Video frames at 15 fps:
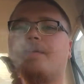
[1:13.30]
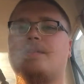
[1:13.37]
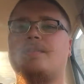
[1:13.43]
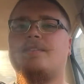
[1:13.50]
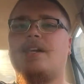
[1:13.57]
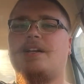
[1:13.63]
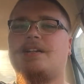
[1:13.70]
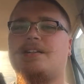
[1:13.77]

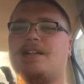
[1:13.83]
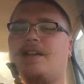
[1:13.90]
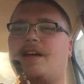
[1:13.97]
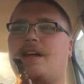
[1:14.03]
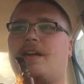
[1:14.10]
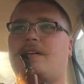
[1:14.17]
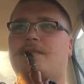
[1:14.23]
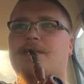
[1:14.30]
Second to
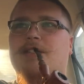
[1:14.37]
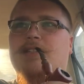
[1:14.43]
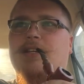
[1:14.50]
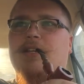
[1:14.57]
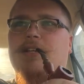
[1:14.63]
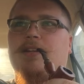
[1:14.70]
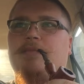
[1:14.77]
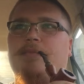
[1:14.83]
that, I would
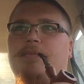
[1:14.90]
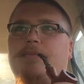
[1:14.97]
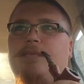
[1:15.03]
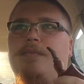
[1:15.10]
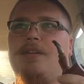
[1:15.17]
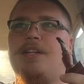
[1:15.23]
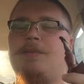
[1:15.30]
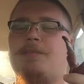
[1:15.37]
say
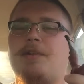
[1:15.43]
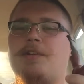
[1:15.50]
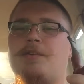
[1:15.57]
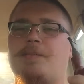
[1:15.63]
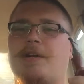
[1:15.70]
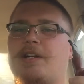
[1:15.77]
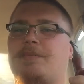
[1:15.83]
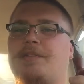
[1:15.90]
keeping your
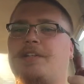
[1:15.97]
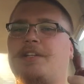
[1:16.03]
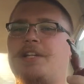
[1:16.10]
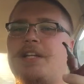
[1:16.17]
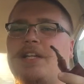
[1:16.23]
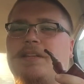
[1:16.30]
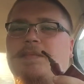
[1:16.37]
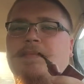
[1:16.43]
pipe
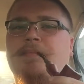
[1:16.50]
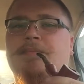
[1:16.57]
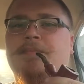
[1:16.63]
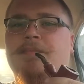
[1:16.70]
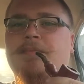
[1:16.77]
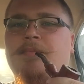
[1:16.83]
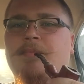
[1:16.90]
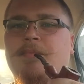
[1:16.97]
clean
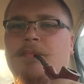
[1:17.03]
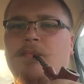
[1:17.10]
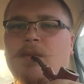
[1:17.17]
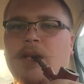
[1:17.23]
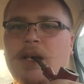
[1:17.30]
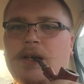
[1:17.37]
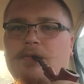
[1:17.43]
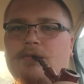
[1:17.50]

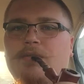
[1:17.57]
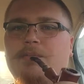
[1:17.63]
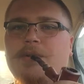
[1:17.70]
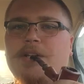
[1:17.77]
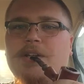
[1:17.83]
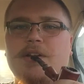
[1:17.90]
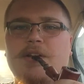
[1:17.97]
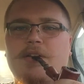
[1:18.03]
would
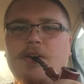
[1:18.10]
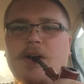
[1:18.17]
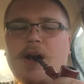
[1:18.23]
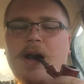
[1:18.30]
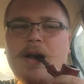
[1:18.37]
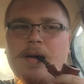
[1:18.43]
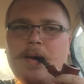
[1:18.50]
be another,